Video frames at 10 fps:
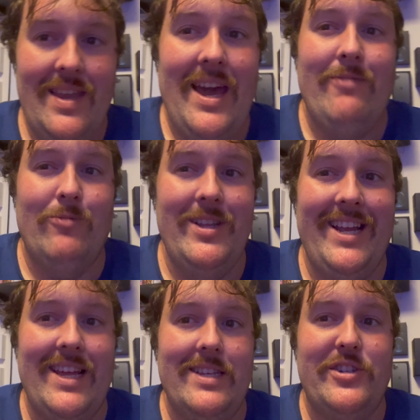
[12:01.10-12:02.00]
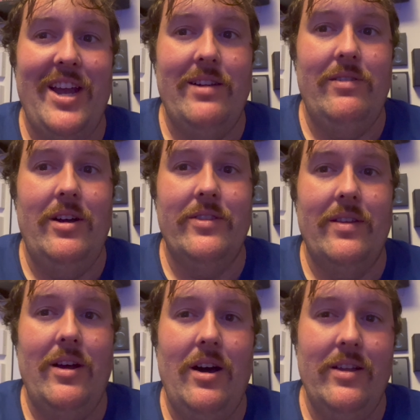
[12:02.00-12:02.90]
and really get this channel
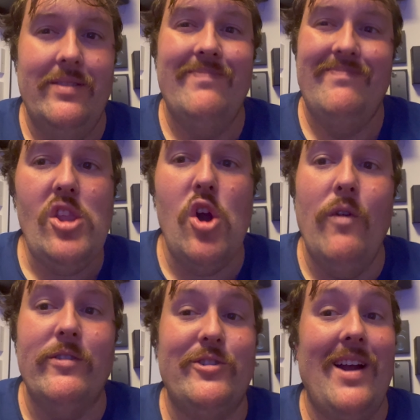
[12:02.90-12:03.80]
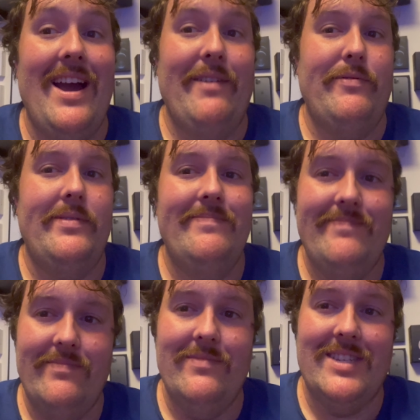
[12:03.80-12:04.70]
on overdrive.
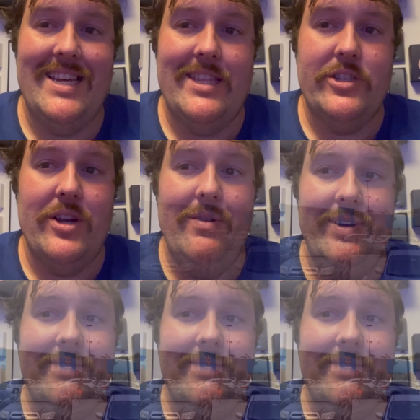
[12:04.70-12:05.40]
Let's get this going.